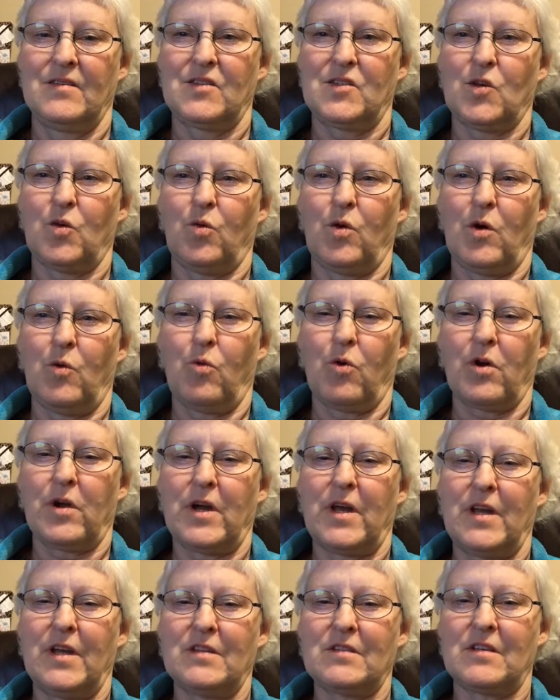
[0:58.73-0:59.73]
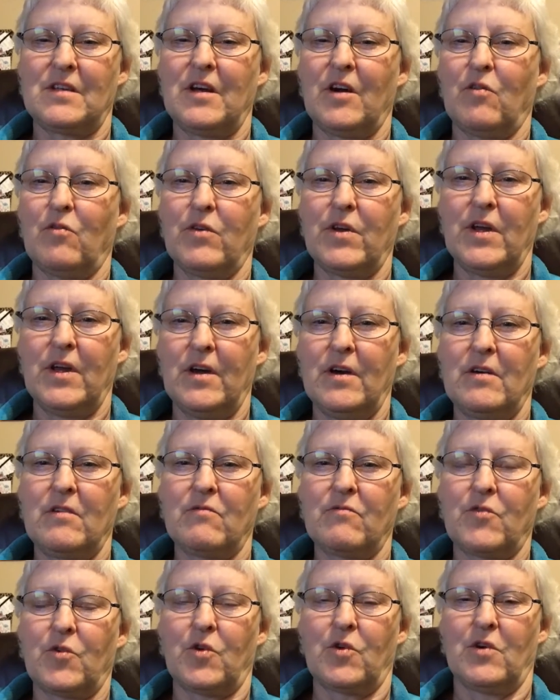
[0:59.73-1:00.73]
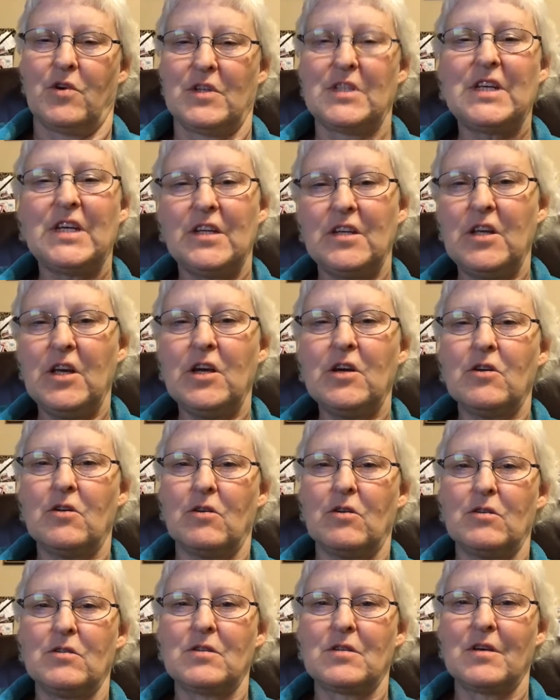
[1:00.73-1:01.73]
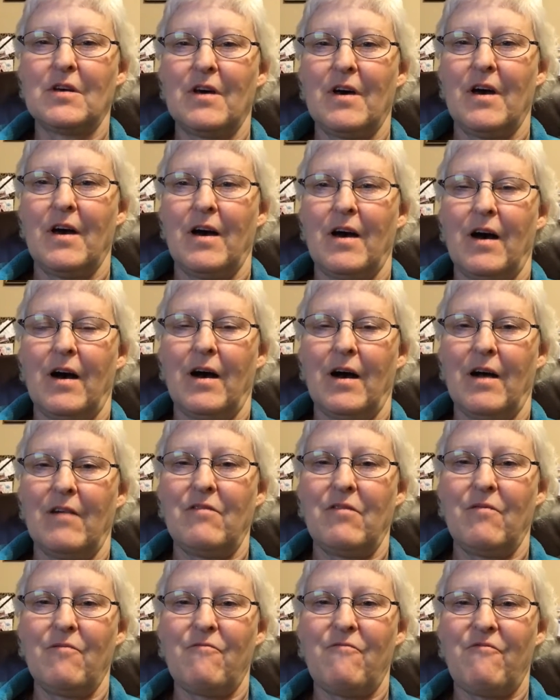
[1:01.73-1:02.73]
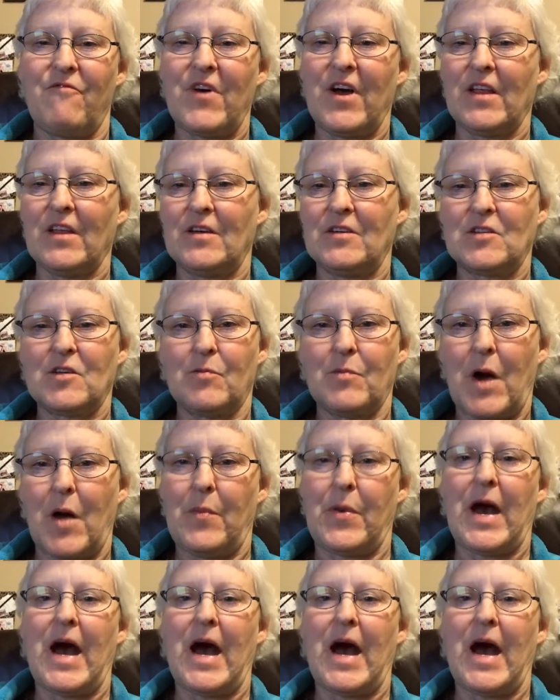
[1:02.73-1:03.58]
So while working as an LVN for 10 years, I fell into my